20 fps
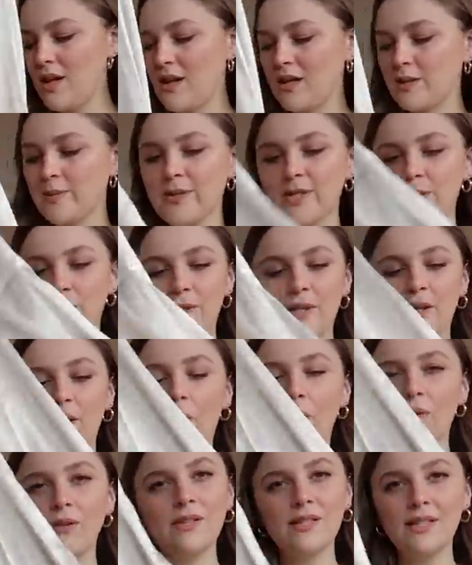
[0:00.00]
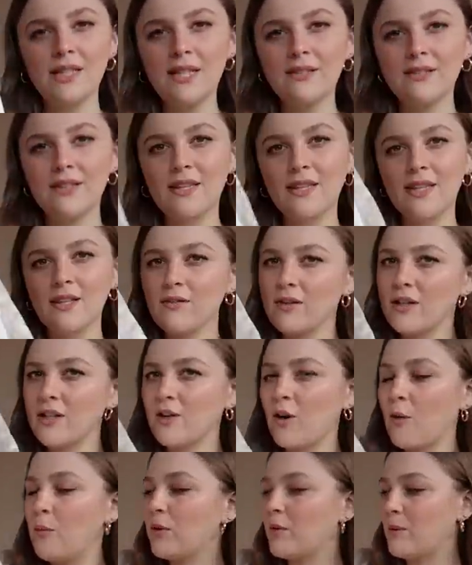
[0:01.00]
especially with the long sleeves. I think it really
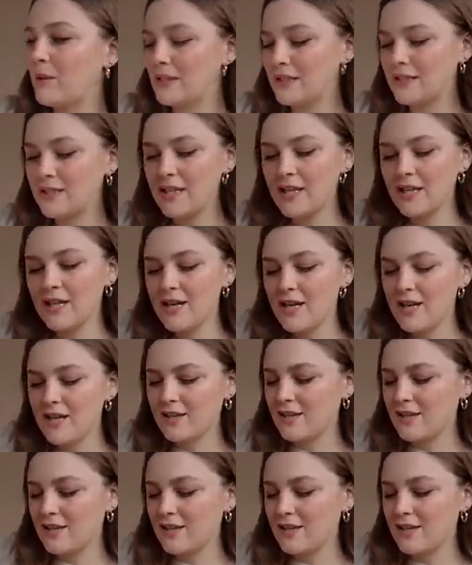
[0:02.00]
complements it.